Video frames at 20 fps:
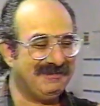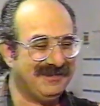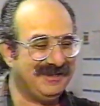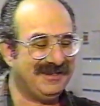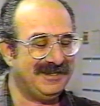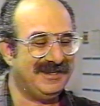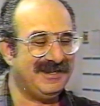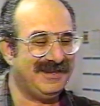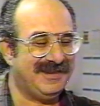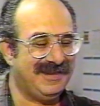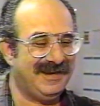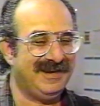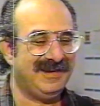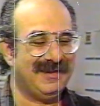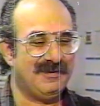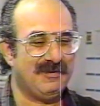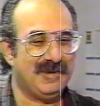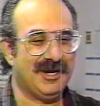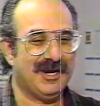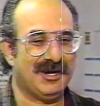he did the thing, and
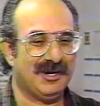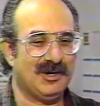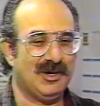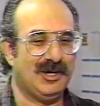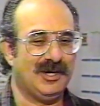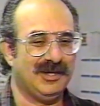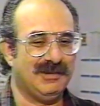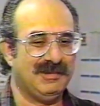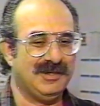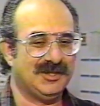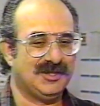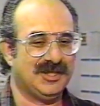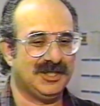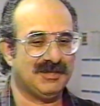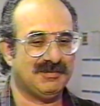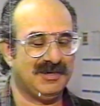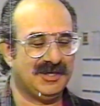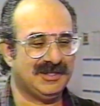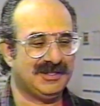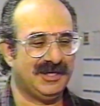then we got a call about six
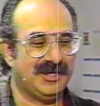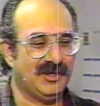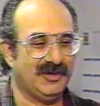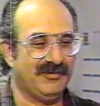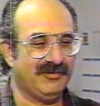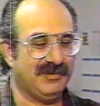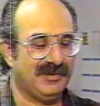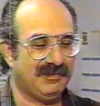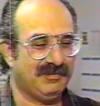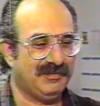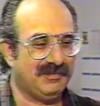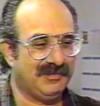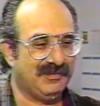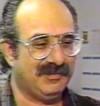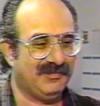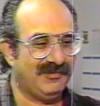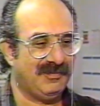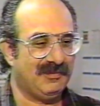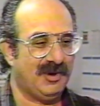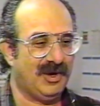months later from the
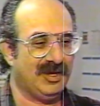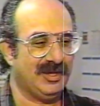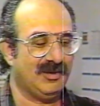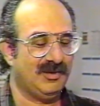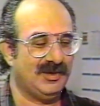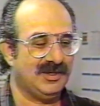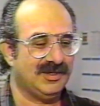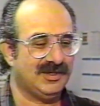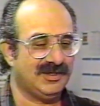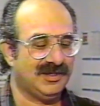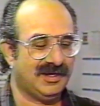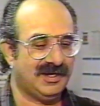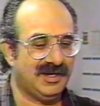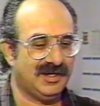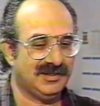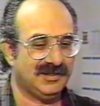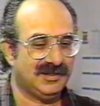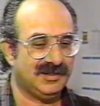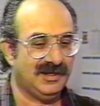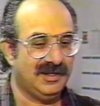from Hollywood, and the guy
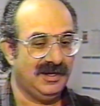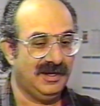said.